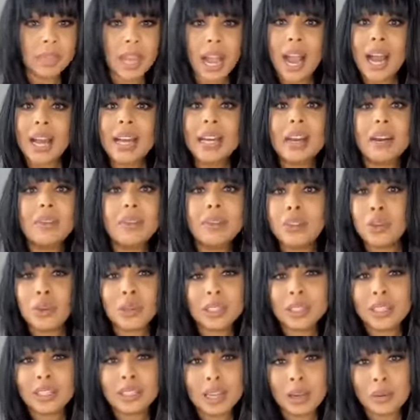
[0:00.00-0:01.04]
I never
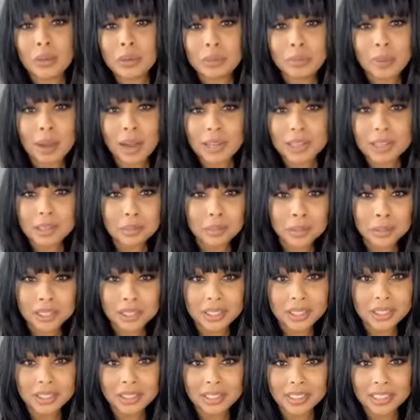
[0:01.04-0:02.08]
thought that was possible
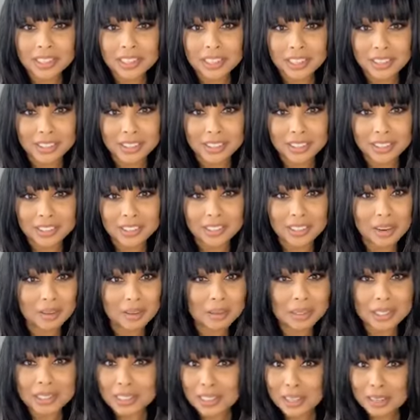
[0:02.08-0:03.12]
until this year. And
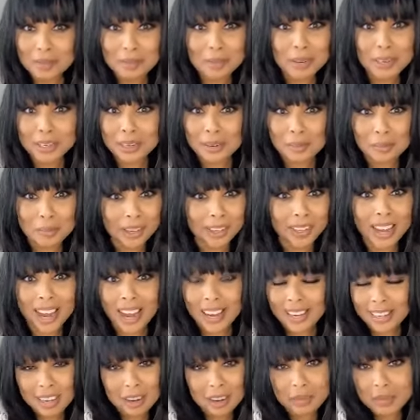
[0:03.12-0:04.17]
I'm just keeping it a buck.
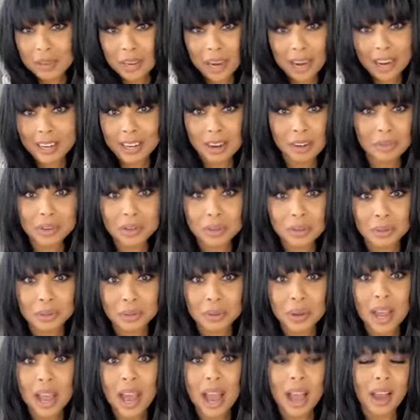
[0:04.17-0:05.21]
I never
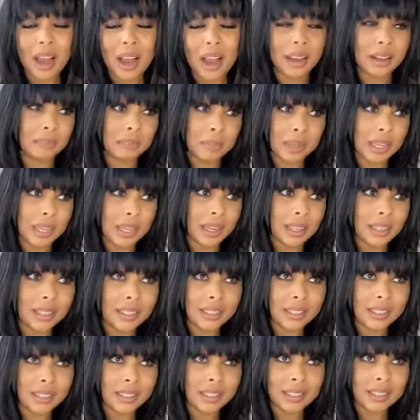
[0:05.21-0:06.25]
knew,
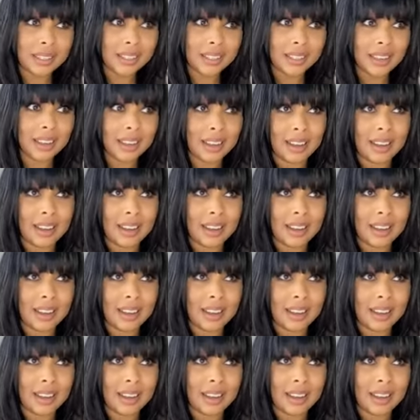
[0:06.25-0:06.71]
because